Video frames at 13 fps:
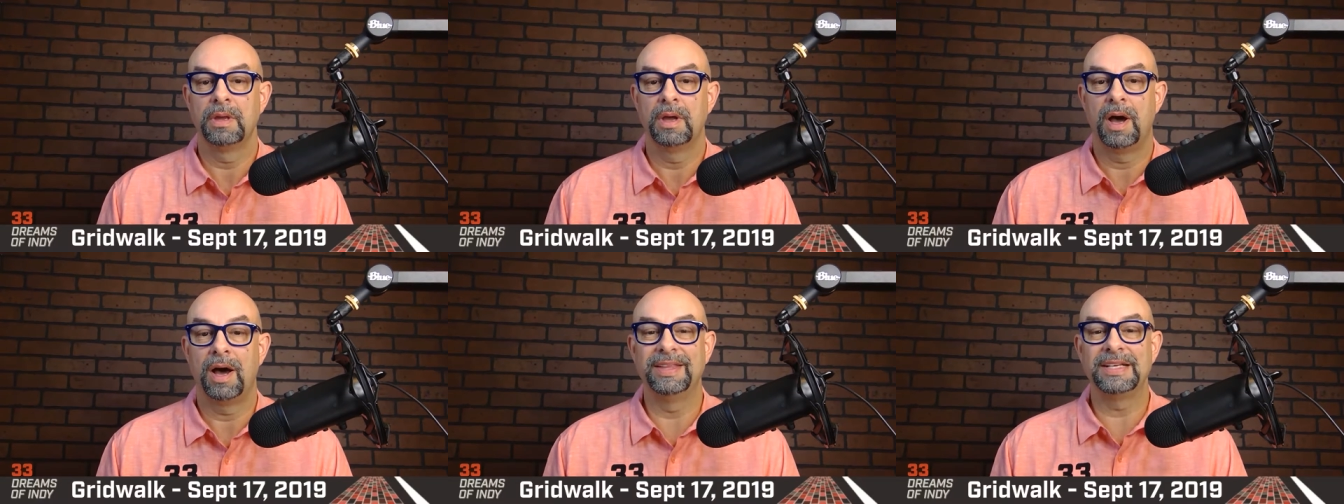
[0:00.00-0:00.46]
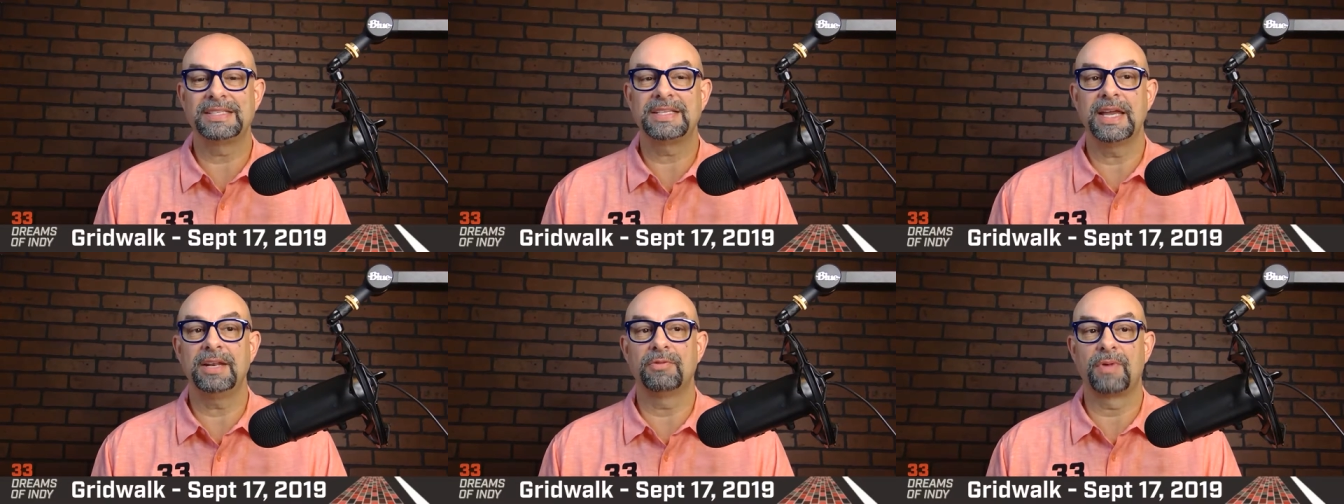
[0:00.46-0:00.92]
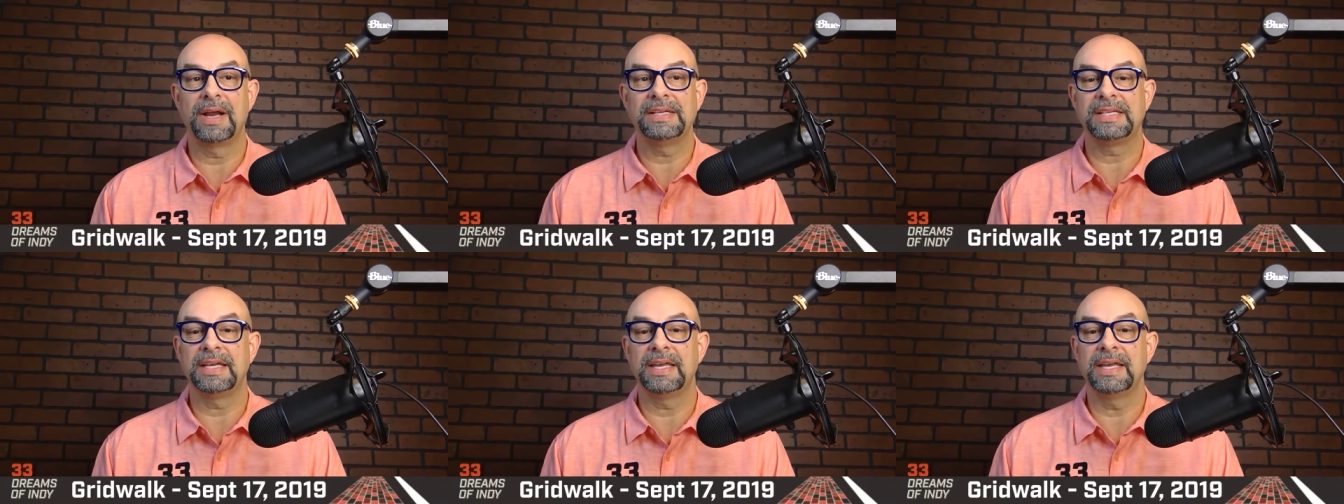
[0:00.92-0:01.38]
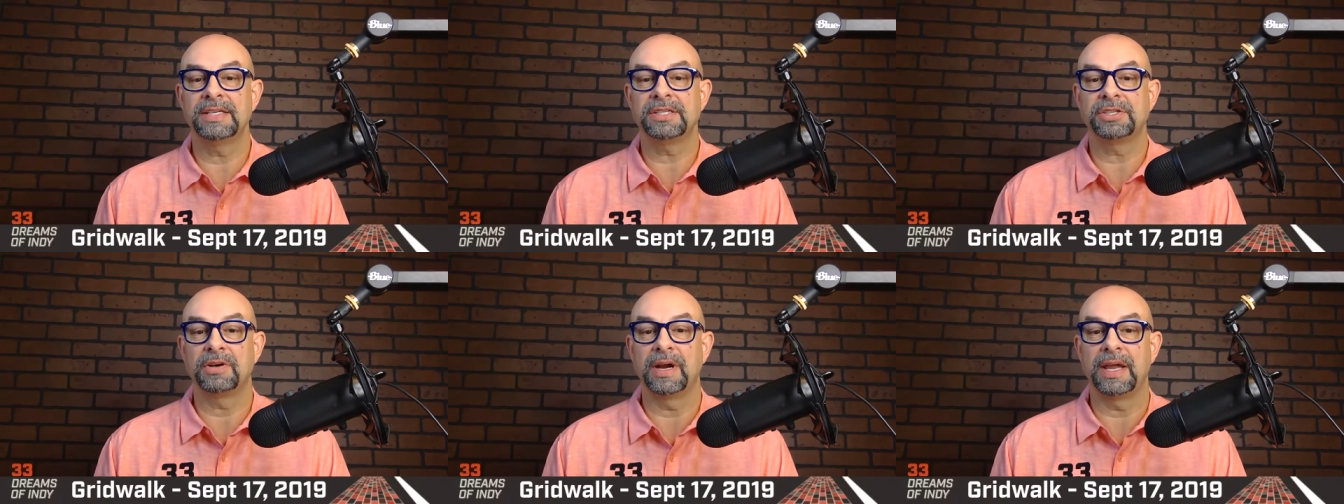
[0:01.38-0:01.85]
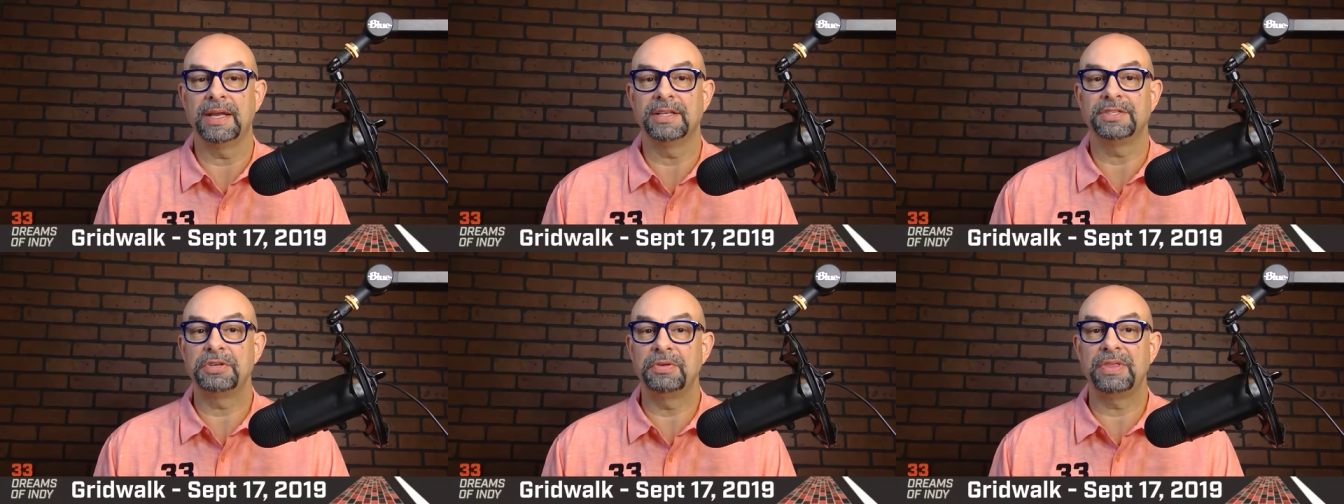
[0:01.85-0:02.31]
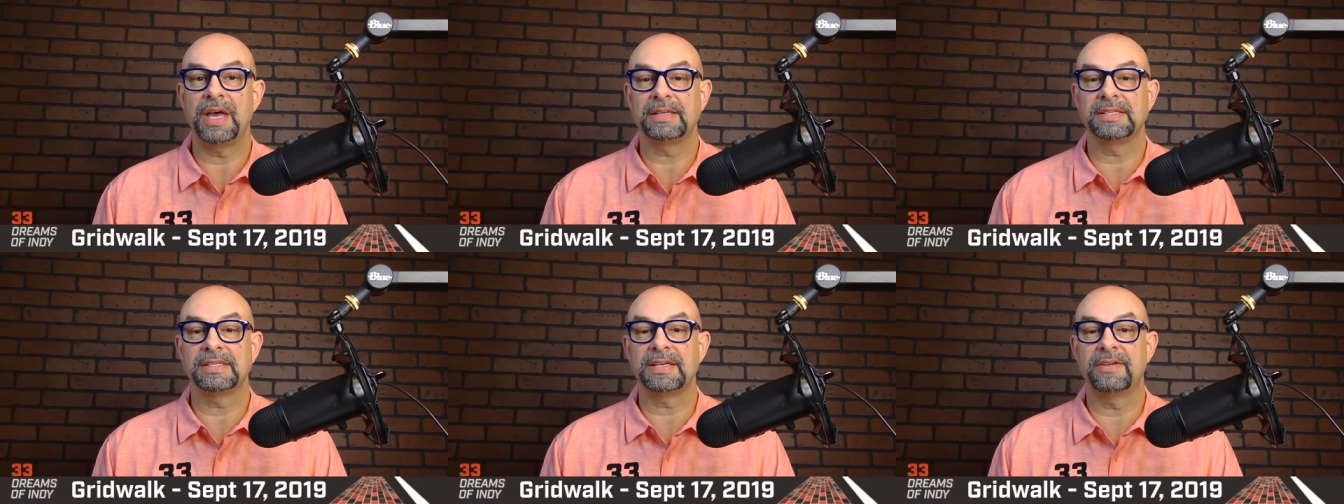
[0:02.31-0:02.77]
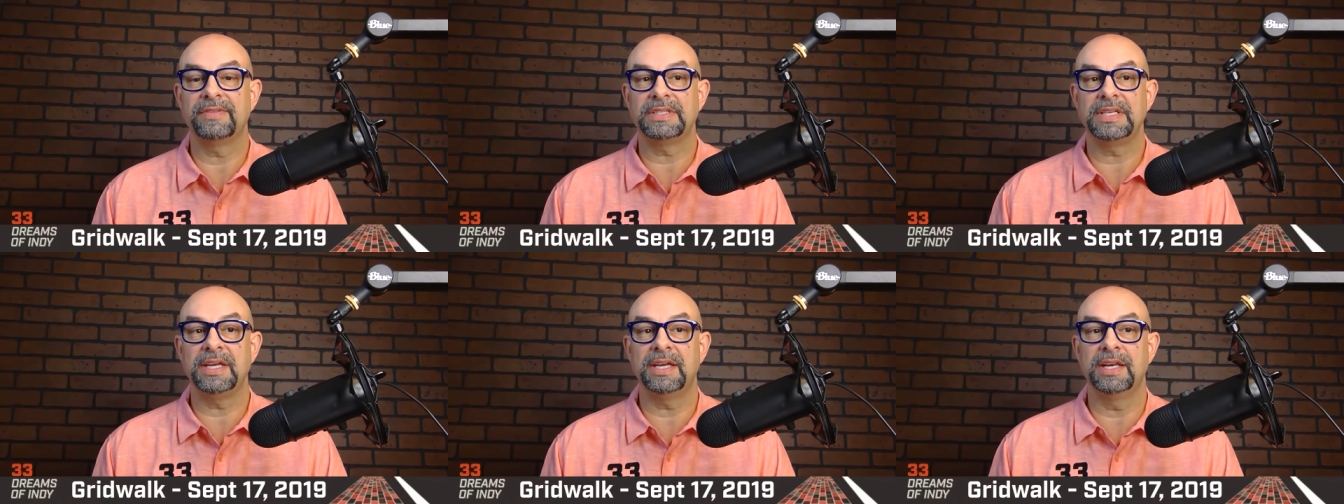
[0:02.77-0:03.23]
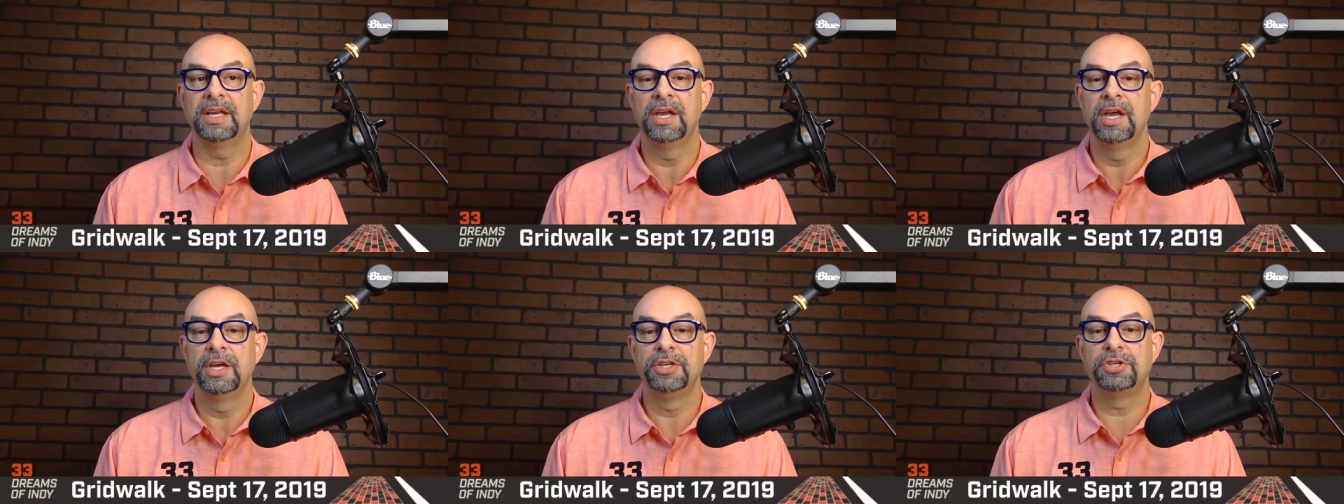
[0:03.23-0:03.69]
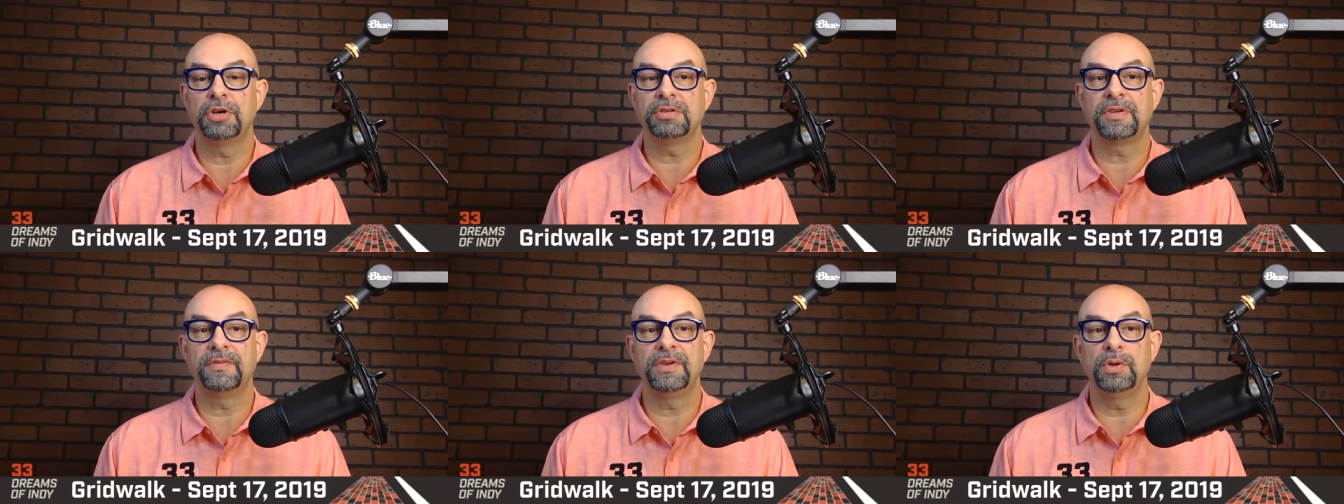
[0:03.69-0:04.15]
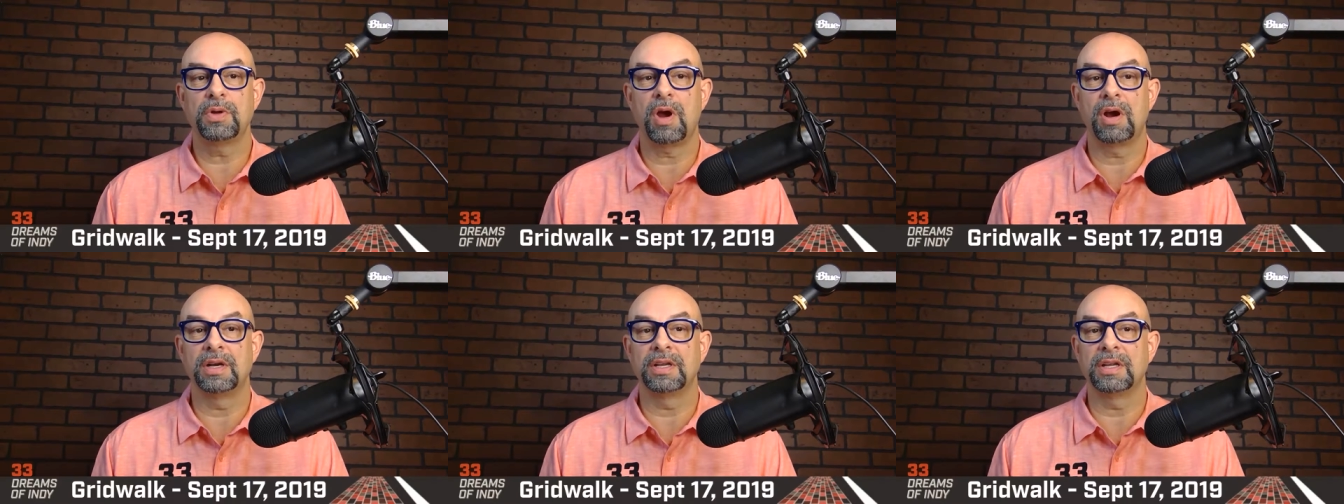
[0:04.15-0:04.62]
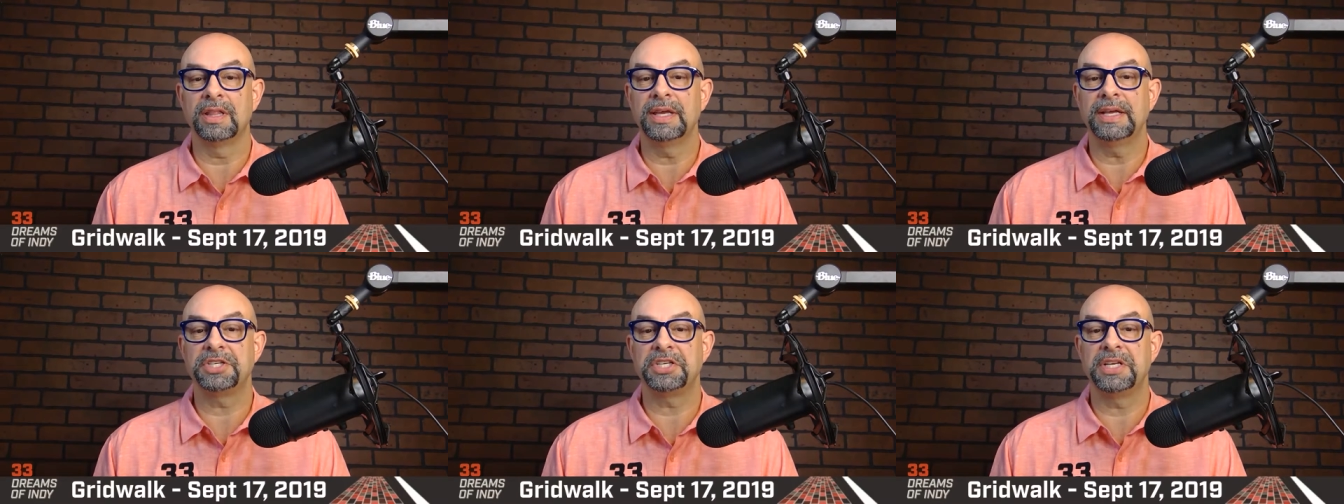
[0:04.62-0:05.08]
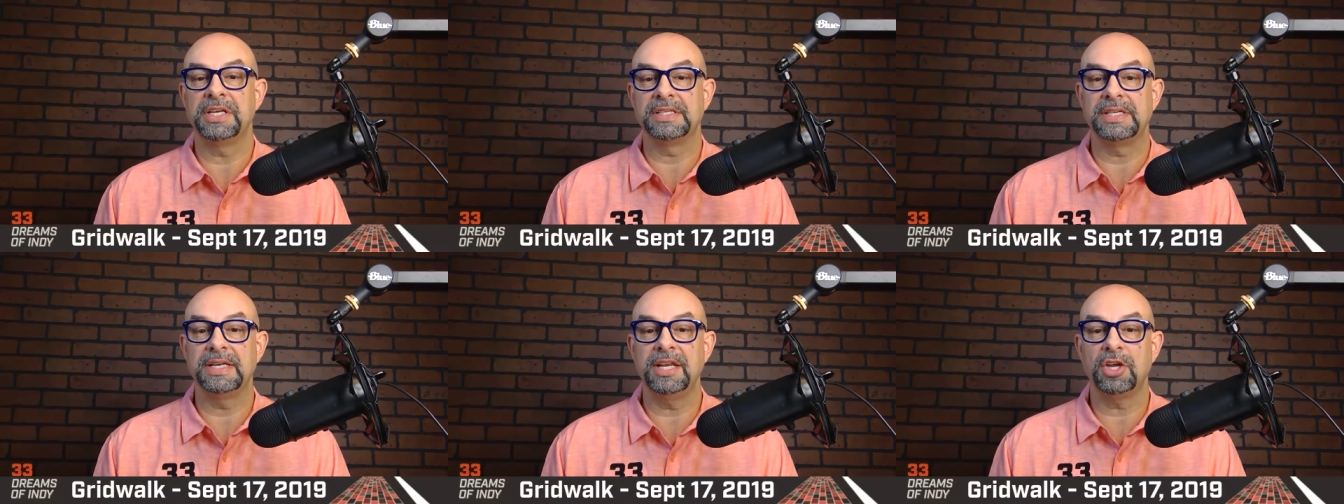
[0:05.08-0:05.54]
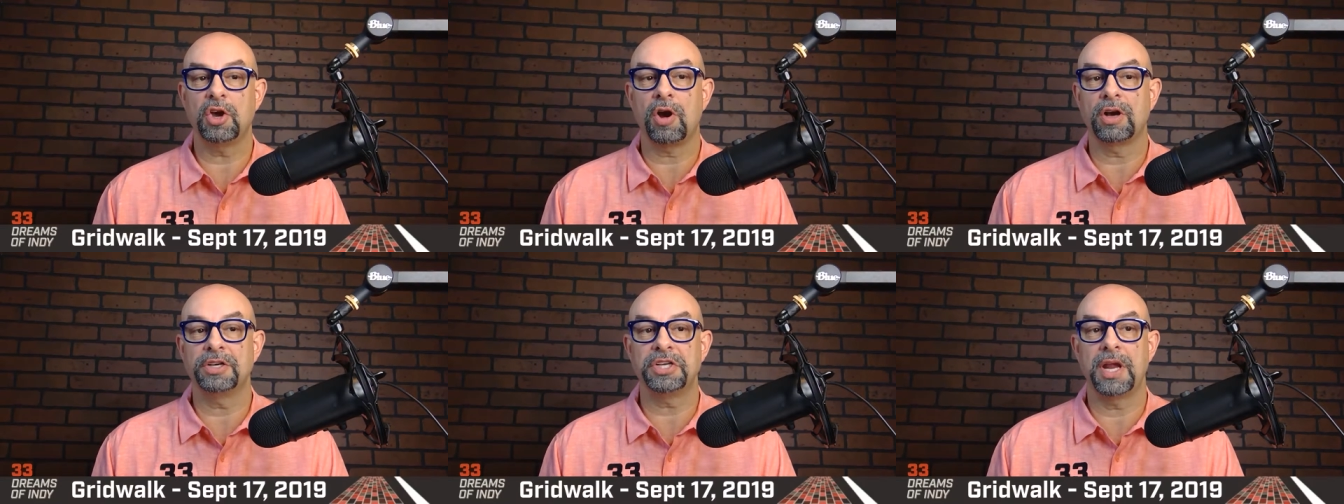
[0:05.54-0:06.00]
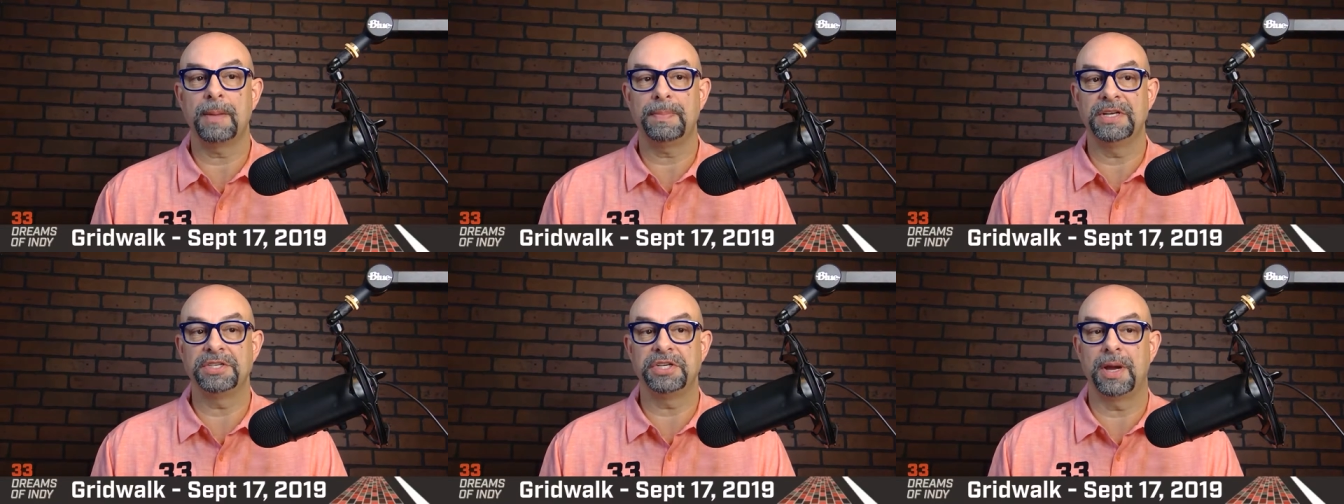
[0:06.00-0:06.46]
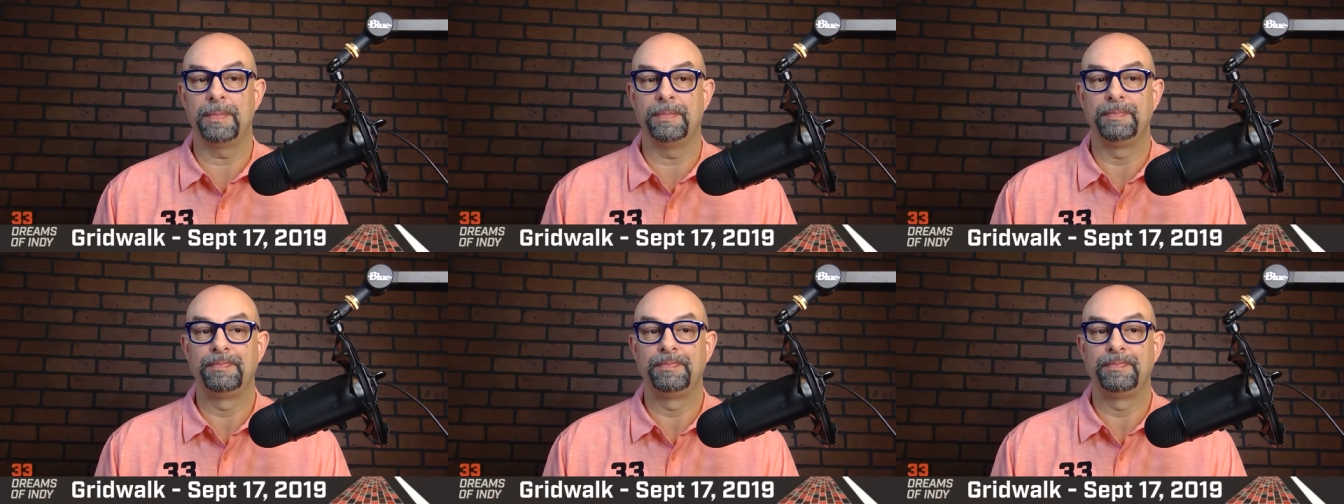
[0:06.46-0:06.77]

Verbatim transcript: On this date in racing history, in two thousand seventeen, Josef Newgarden clinched his IndyCar championship.